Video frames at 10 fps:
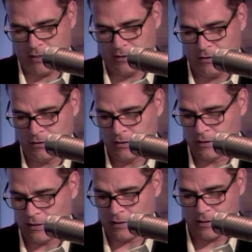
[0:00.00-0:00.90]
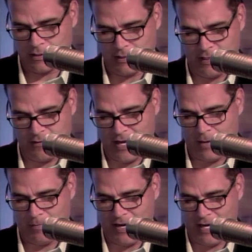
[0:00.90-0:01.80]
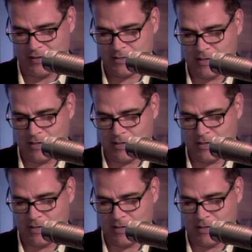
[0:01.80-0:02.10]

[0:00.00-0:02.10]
then leave that path,